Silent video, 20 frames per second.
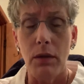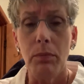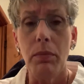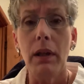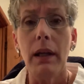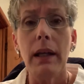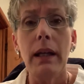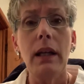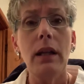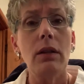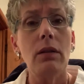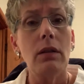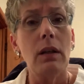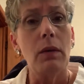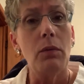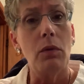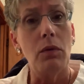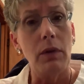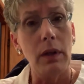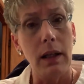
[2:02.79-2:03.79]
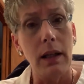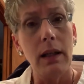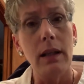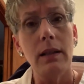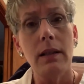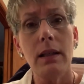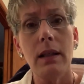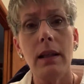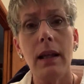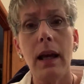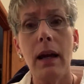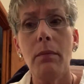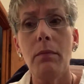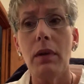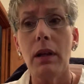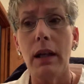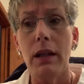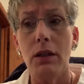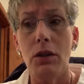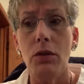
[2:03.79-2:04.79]
play here, and I won't get into that,
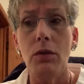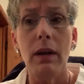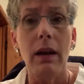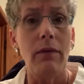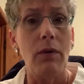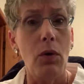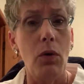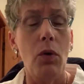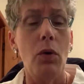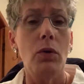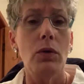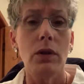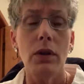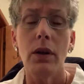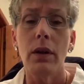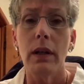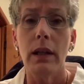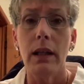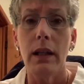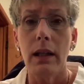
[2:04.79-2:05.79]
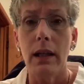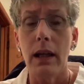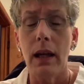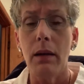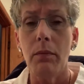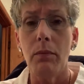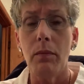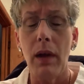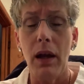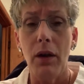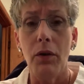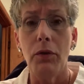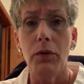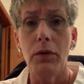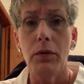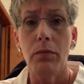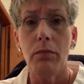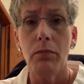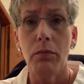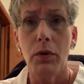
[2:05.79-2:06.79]
but I do have a whole targeted gut
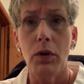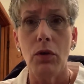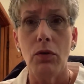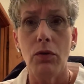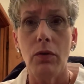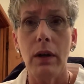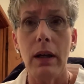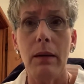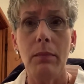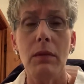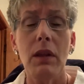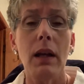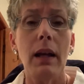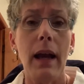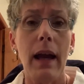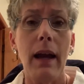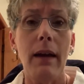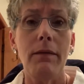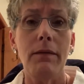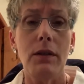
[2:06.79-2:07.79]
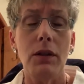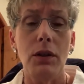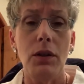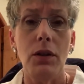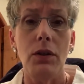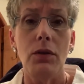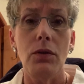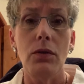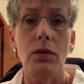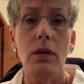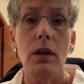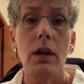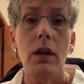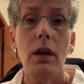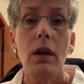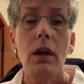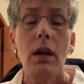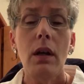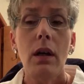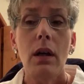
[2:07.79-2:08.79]
health program that I have to do,
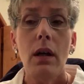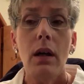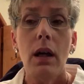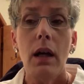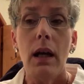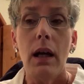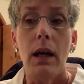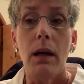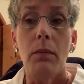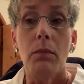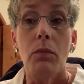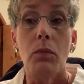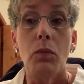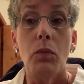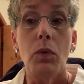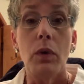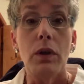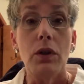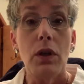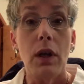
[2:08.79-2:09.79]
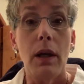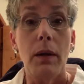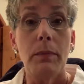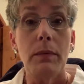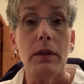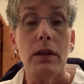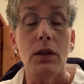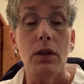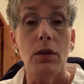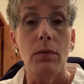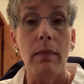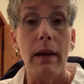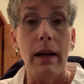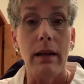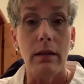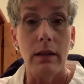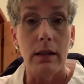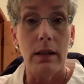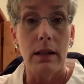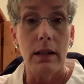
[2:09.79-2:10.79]
which helps to
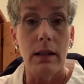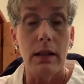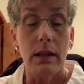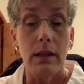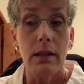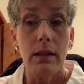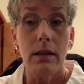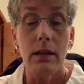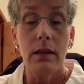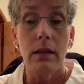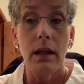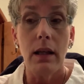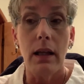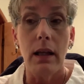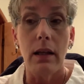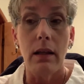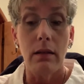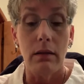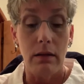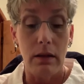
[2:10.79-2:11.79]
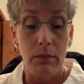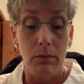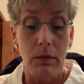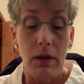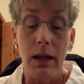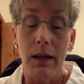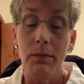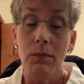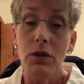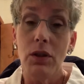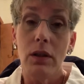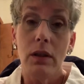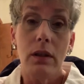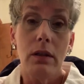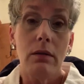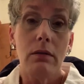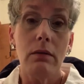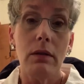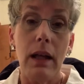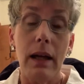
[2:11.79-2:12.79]
balance this. And sometimes, you
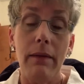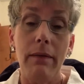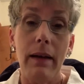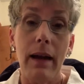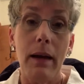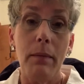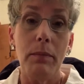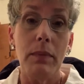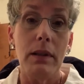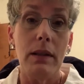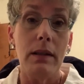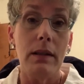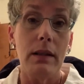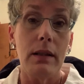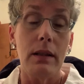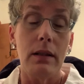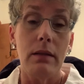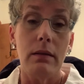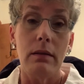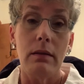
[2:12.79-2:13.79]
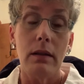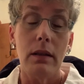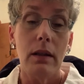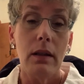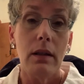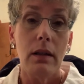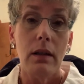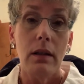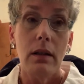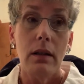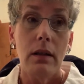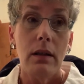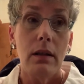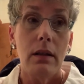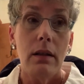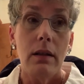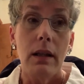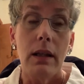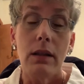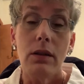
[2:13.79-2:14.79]
know, life happens and
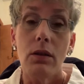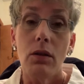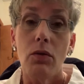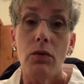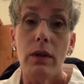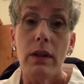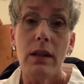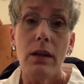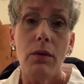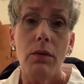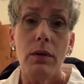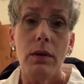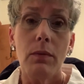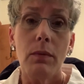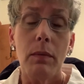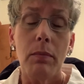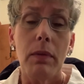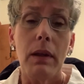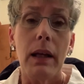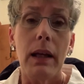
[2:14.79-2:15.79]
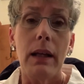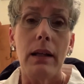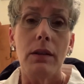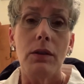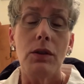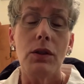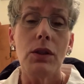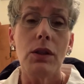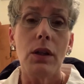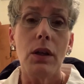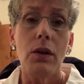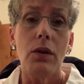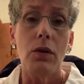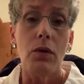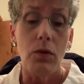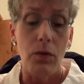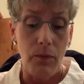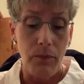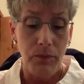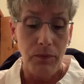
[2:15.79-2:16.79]
things don't always go as we plan. So